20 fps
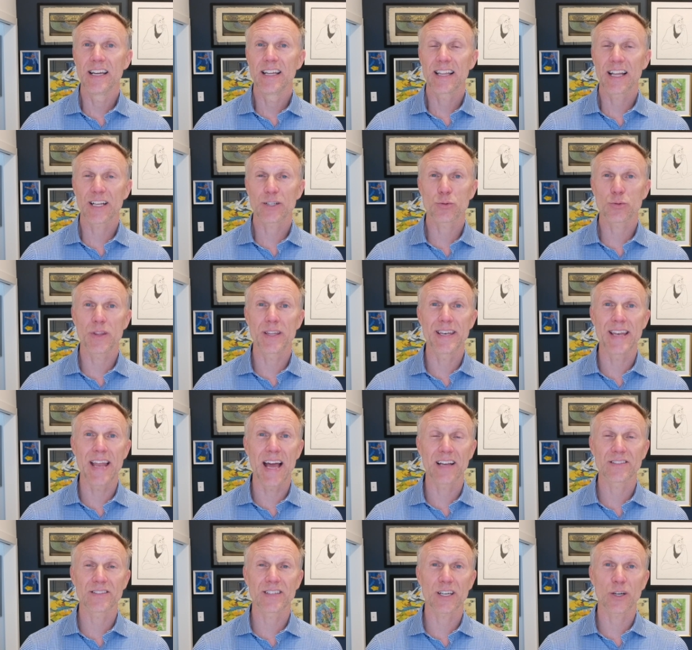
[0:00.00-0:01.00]
That's where the
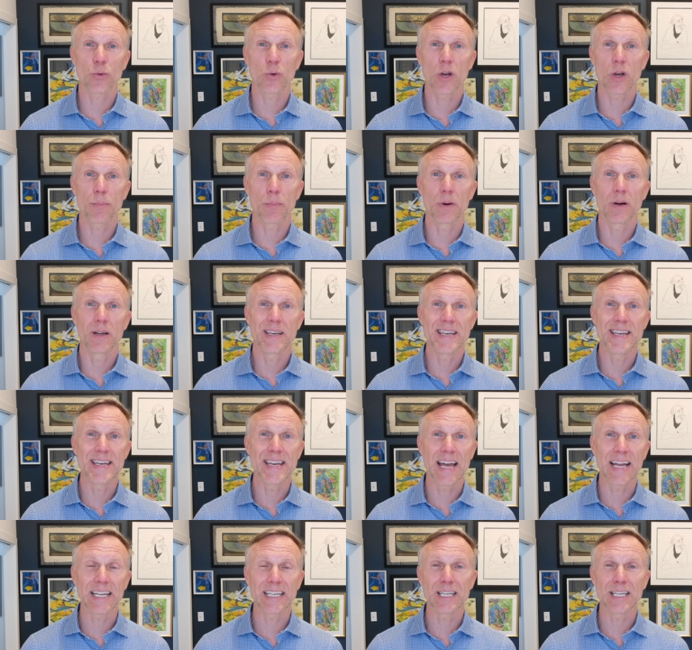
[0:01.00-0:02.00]
NASDAQ went up
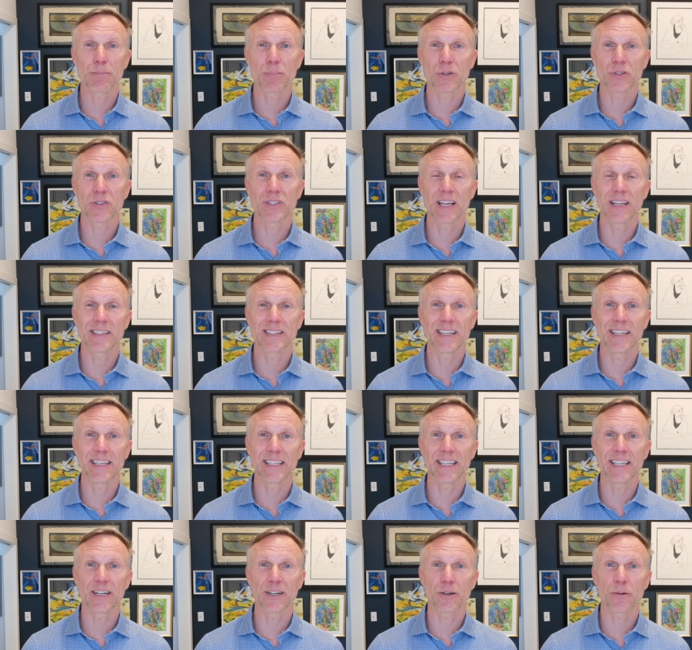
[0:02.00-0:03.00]
90% in a
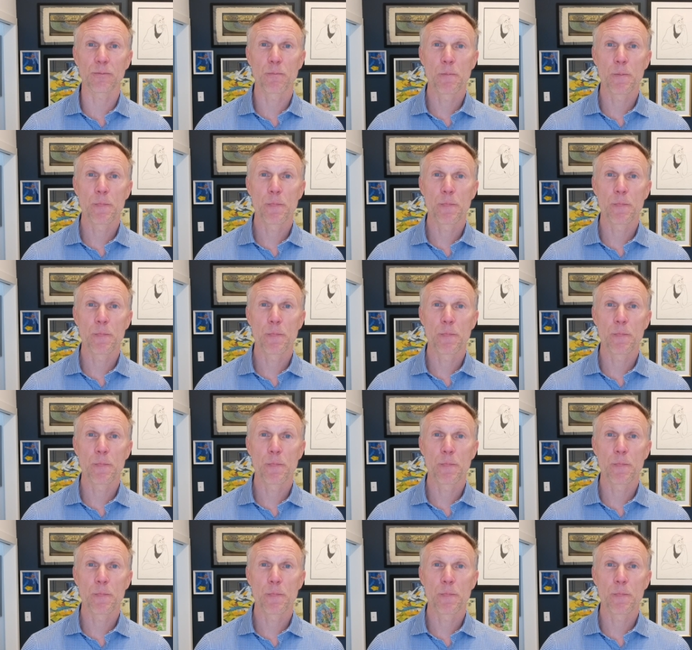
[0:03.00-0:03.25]
year.